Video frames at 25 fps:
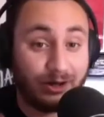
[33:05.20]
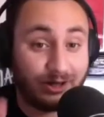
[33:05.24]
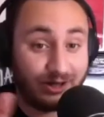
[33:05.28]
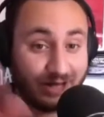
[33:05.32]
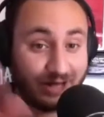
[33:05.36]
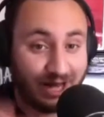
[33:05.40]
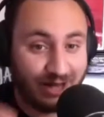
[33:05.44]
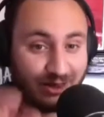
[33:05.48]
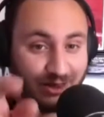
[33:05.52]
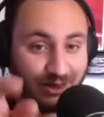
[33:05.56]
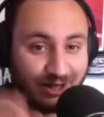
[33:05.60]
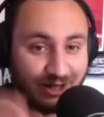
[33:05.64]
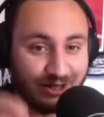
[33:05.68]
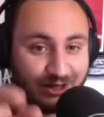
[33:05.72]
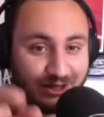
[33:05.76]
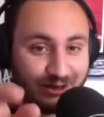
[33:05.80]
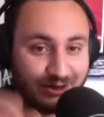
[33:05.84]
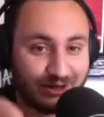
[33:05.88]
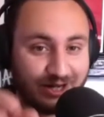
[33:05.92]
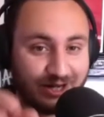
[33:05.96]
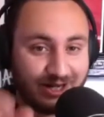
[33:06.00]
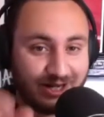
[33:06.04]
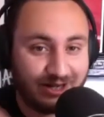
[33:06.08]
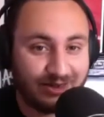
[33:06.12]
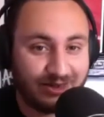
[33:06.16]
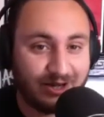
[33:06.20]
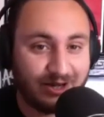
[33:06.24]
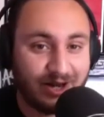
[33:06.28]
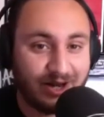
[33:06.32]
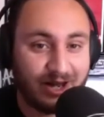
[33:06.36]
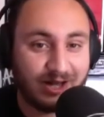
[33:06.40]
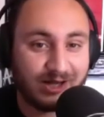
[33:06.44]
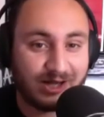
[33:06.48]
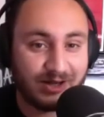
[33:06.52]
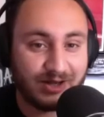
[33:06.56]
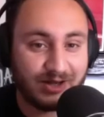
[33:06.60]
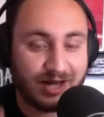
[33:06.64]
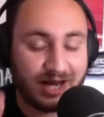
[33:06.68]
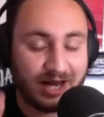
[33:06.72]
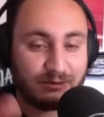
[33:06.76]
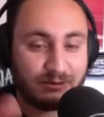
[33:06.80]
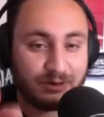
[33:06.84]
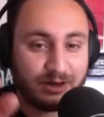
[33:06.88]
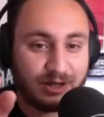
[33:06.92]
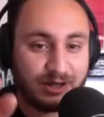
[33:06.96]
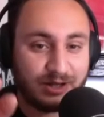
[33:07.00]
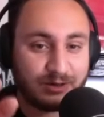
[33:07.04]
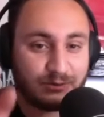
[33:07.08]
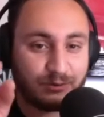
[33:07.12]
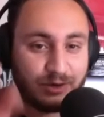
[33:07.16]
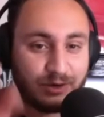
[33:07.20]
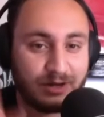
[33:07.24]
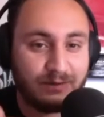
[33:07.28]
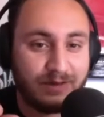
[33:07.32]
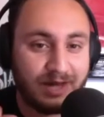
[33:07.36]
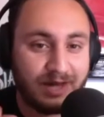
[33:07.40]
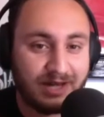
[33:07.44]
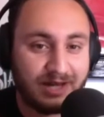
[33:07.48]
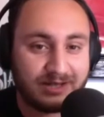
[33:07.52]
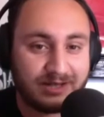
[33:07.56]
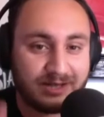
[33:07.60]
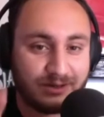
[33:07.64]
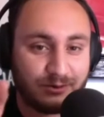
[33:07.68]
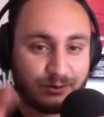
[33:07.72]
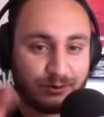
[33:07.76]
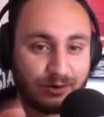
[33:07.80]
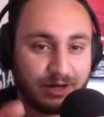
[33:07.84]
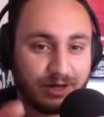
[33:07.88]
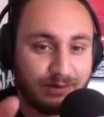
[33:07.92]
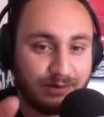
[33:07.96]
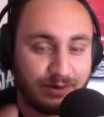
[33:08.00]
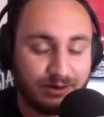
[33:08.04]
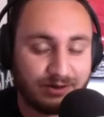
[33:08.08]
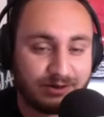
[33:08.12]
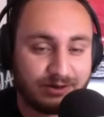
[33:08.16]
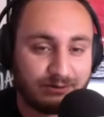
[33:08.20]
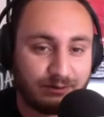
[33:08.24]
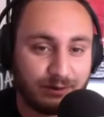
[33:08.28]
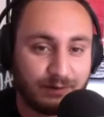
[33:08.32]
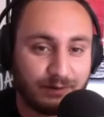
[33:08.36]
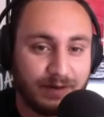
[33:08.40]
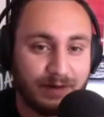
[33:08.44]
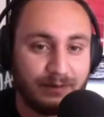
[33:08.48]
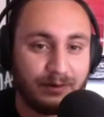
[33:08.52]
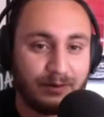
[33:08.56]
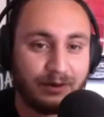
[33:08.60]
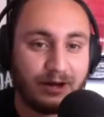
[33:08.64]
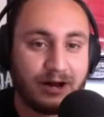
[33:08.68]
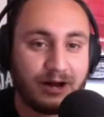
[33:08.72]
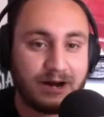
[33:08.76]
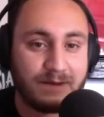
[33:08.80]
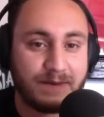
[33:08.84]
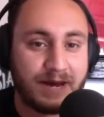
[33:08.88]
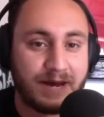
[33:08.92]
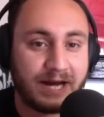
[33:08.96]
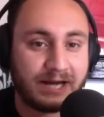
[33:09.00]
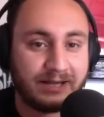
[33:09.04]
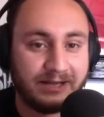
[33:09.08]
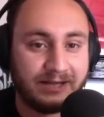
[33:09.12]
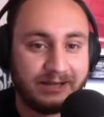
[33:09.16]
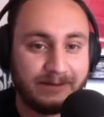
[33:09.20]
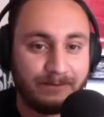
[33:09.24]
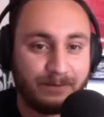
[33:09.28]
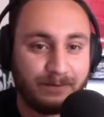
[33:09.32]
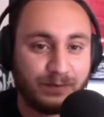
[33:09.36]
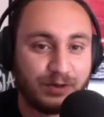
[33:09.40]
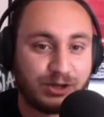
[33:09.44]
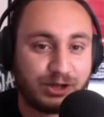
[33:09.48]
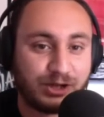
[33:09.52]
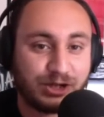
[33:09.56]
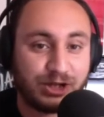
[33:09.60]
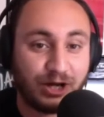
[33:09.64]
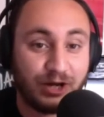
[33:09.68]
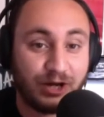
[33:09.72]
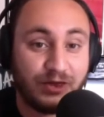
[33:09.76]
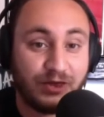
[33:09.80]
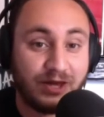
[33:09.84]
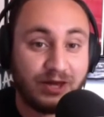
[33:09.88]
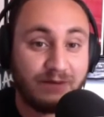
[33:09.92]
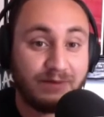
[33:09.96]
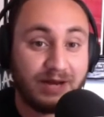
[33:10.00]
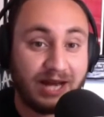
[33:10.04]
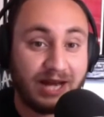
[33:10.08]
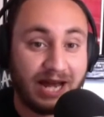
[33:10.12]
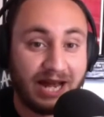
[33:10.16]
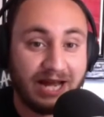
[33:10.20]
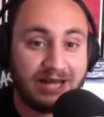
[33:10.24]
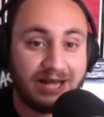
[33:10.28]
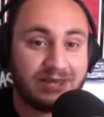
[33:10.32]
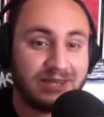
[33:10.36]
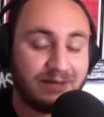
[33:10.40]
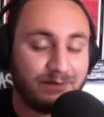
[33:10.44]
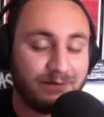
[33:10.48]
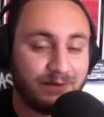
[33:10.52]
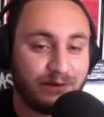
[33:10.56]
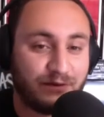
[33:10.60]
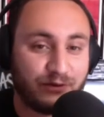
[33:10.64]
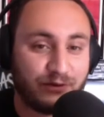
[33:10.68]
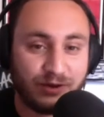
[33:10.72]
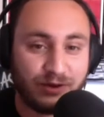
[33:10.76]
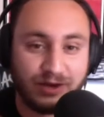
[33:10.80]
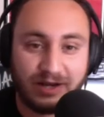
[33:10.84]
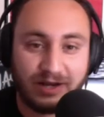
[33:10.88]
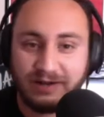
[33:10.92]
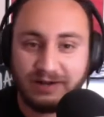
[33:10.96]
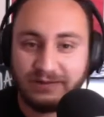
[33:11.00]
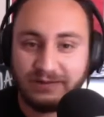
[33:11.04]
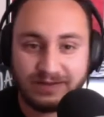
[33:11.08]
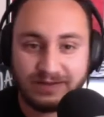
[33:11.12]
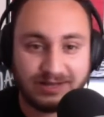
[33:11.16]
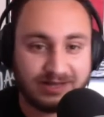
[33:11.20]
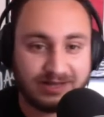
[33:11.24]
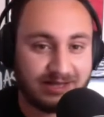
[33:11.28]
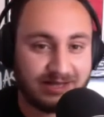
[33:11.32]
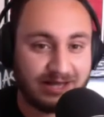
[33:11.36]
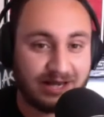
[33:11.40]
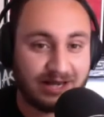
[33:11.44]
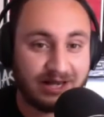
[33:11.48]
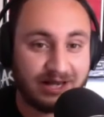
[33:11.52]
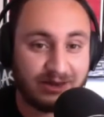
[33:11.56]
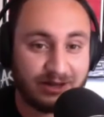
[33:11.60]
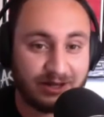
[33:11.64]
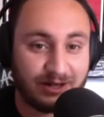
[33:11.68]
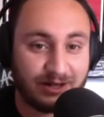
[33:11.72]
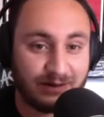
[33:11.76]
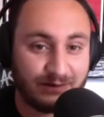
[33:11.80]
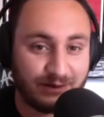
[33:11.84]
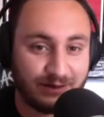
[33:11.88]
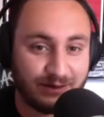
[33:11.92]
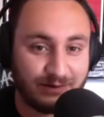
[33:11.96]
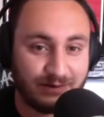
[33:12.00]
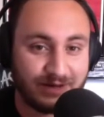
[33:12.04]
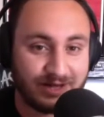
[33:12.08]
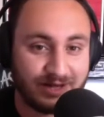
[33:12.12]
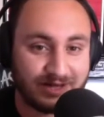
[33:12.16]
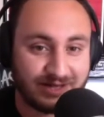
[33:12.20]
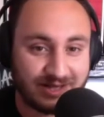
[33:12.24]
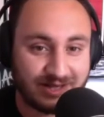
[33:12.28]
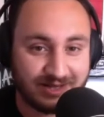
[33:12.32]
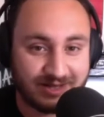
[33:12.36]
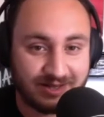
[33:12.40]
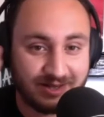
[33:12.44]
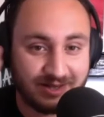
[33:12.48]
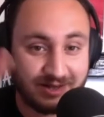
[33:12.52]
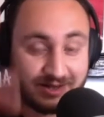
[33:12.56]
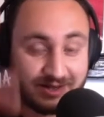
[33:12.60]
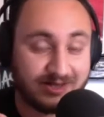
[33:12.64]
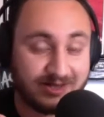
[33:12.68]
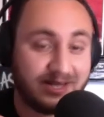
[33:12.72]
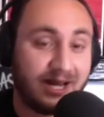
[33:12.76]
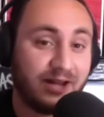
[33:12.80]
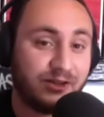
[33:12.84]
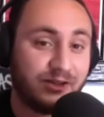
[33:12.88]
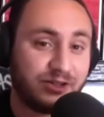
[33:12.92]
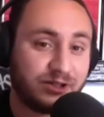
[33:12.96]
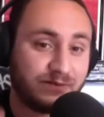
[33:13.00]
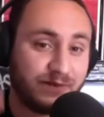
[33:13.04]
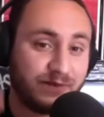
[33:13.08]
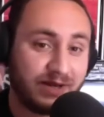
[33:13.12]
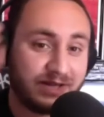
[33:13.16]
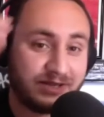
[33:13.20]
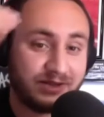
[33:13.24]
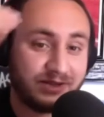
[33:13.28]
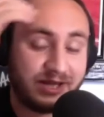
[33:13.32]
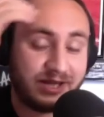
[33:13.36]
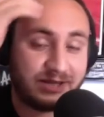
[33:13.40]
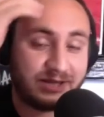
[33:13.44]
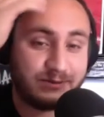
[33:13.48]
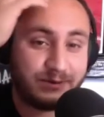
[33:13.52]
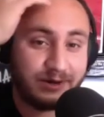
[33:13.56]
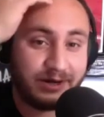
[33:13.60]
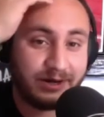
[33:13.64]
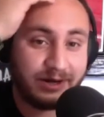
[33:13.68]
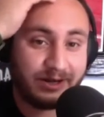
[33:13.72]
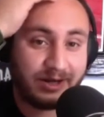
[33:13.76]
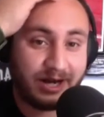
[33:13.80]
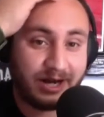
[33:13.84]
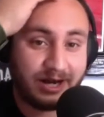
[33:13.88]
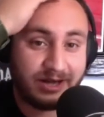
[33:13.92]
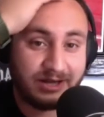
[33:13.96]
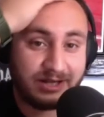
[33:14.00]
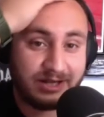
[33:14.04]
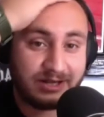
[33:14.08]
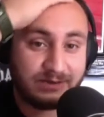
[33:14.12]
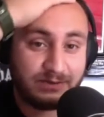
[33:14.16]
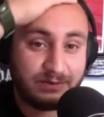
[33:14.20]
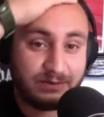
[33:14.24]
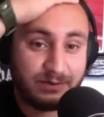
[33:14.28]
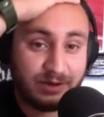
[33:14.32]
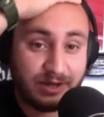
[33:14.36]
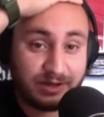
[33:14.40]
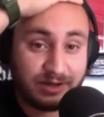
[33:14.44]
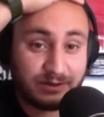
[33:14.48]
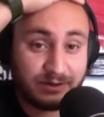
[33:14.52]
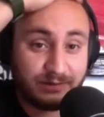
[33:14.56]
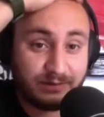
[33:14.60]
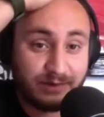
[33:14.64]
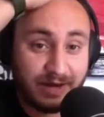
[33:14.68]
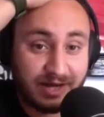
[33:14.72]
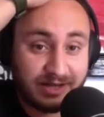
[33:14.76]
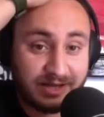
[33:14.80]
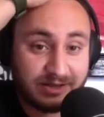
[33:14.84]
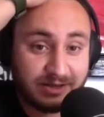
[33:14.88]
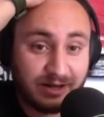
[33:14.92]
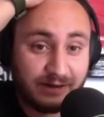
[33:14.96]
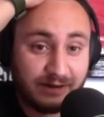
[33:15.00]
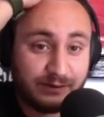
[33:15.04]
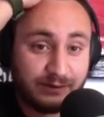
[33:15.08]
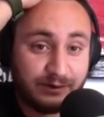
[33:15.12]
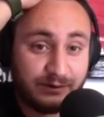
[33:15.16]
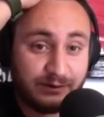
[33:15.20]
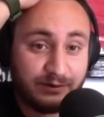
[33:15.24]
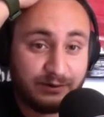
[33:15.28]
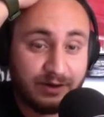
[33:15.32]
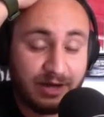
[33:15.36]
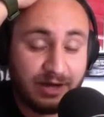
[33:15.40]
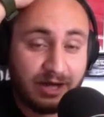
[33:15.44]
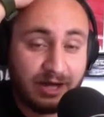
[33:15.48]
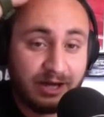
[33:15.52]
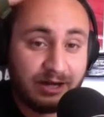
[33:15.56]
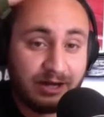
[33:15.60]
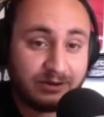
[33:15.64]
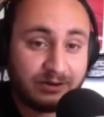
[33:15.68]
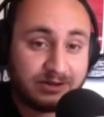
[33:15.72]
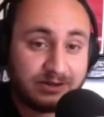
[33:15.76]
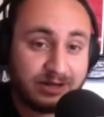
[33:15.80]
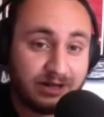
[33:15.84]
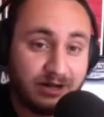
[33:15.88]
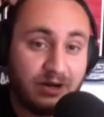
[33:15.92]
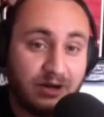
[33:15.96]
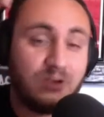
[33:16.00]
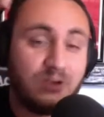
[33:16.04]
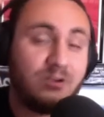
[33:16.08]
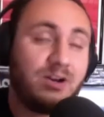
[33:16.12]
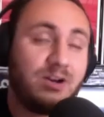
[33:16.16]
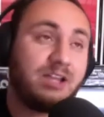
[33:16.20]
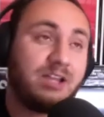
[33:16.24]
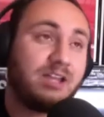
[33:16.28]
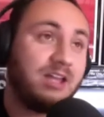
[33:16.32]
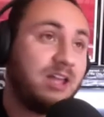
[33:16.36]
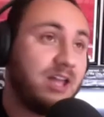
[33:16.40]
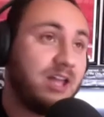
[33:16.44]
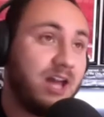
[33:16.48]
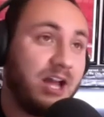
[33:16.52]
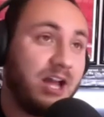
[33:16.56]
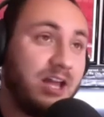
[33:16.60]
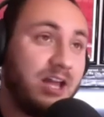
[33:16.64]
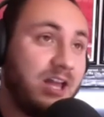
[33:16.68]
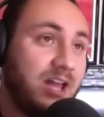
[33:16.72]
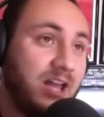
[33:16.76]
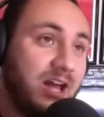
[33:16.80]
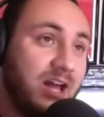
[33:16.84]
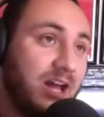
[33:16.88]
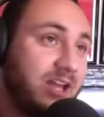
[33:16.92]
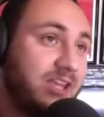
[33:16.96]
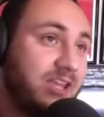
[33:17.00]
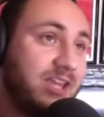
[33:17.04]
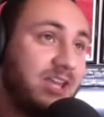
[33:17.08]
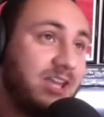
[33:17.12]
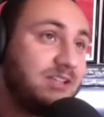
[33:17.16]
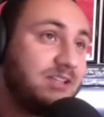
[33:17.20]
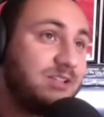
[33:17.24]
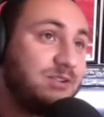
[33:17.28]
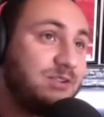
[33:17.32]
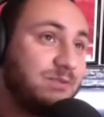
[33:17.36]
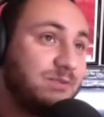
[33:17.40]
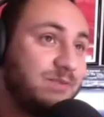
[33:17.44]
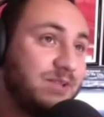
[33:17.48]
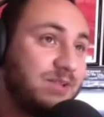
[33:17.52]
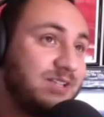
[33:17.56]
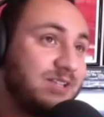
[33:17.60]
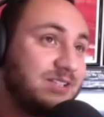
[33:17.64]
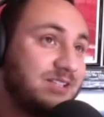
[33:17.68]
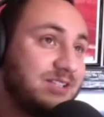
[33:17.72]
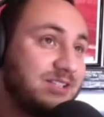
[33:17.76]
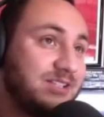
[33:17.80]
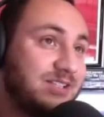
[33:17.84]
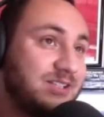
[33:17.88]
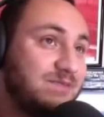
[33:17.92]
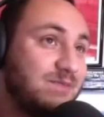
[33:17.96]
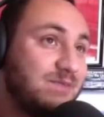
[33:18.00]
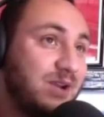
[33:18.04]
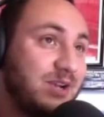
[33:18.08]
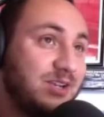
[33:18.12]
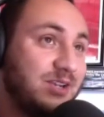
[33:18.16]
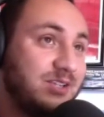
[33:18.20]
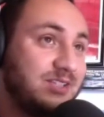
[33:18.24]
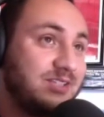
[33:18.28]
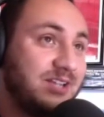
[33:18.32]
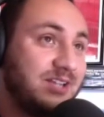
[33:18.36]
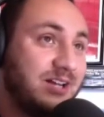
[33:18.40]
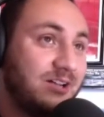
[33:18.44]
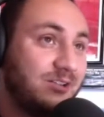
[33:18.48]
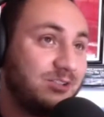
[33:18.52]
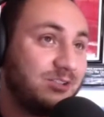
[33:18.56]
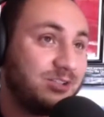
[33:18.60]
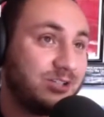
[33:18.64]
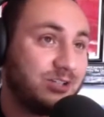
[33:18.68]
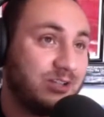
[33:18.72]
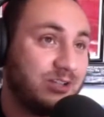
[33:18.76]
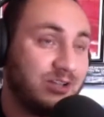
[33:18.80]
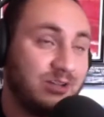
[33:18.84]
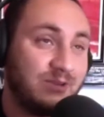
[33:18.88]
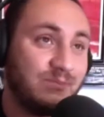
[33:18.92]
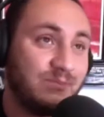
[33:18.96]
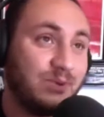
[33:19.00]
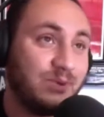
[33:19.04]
well, I think you're hitting the nail on the head with these remakes and reboots where people automatically shun them and hate them before they even see anything of them because it's the nostalgic base. So that's what a lot of these things are based off of. You know, it's like, oh, I can't do it because this is my nostalgia.